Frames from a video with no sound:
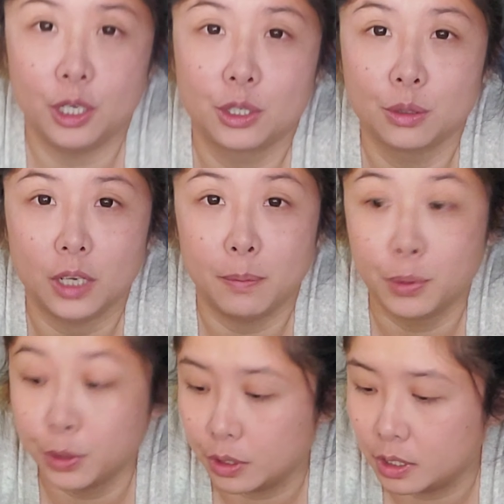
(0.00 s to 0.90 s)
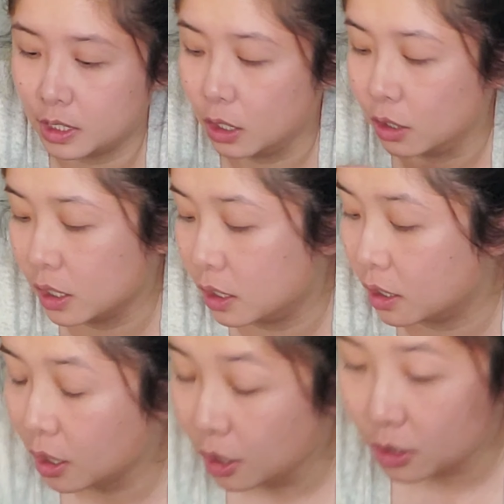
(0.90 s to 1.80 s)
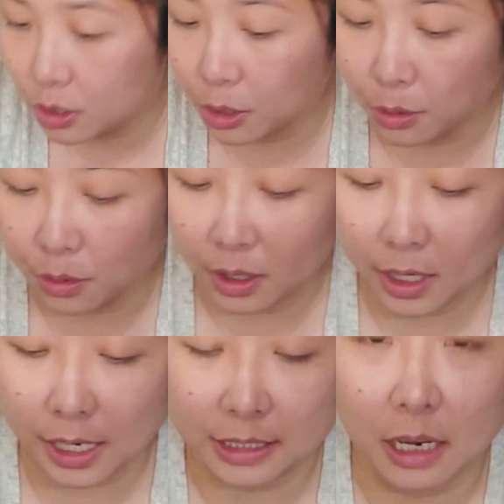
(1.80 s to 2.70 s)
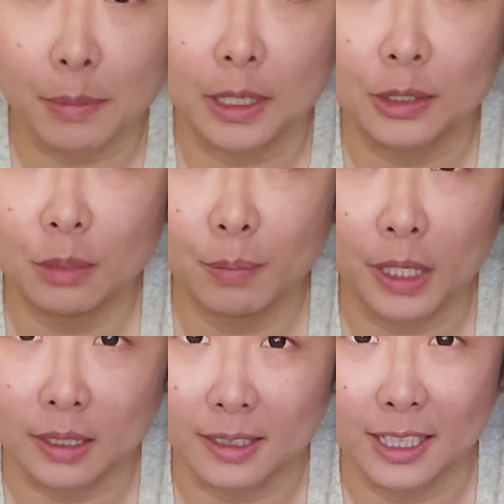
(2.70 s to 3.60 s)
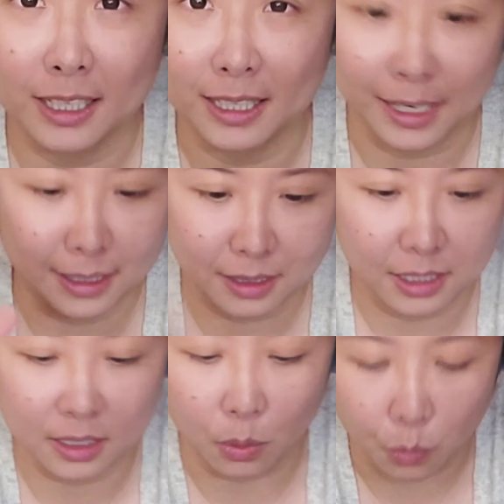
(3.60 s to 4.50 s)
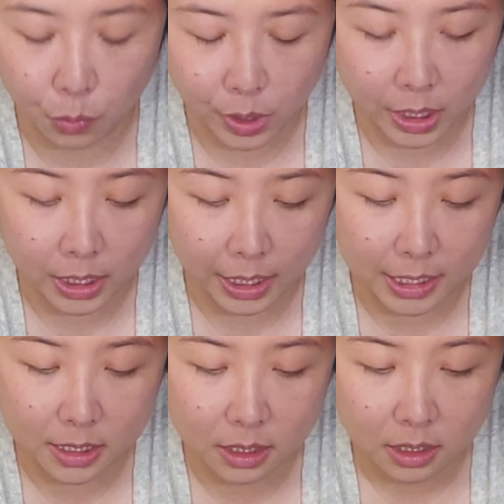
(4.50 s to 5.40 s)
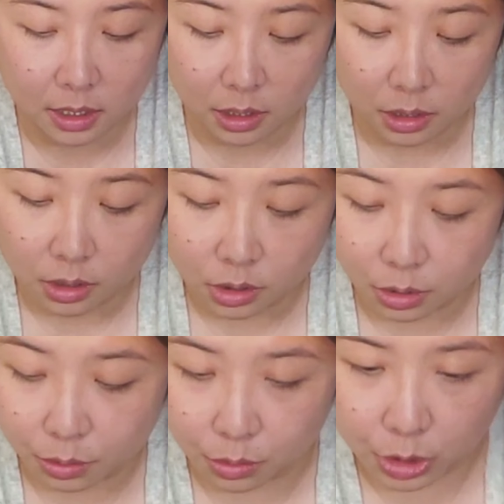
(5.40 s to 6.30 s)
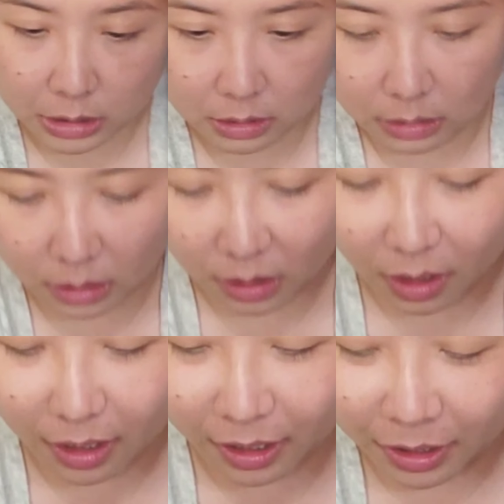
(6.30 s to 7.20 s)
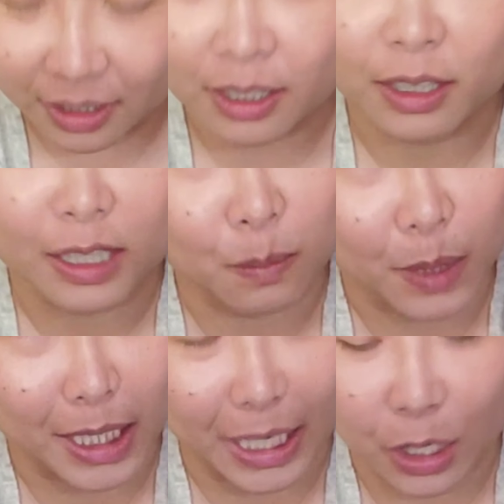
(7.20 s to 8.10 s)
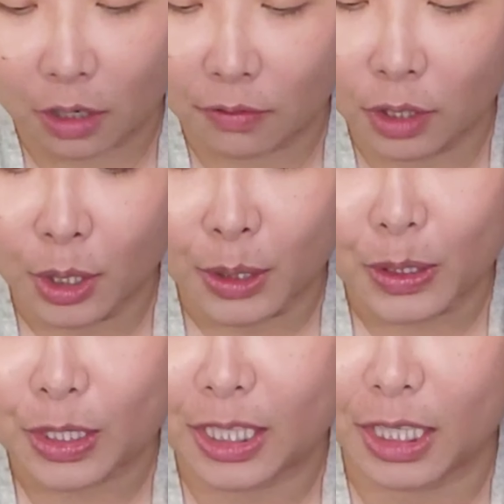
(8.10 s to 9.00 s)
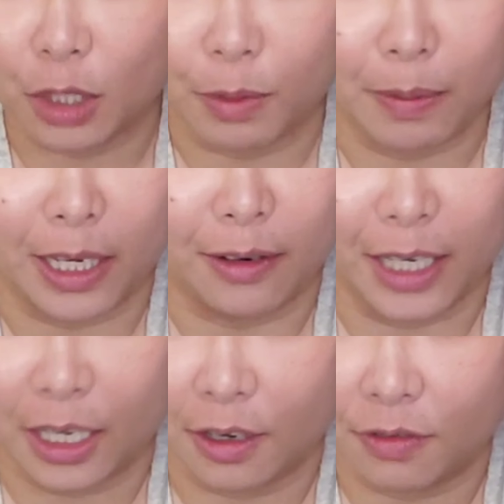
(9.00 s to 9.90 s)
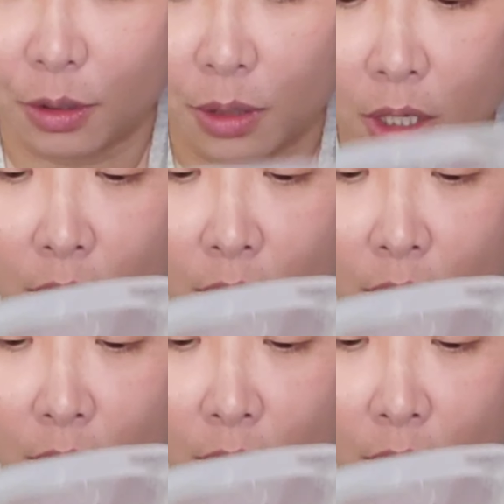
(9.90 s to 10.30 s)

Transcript: is to like put the seed on here. So as I mentioned, because this side are really light, so you just speaking of, you just got to be careful.